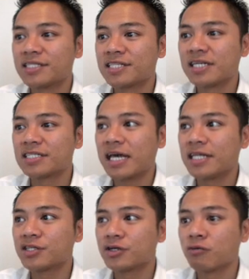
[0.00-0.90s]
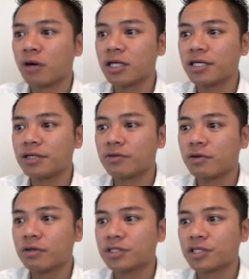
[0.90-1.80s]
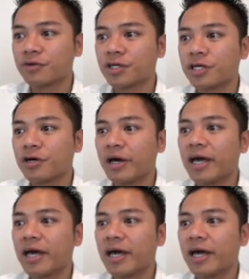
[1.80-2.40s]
it says Enter Wallet. So we're gonna go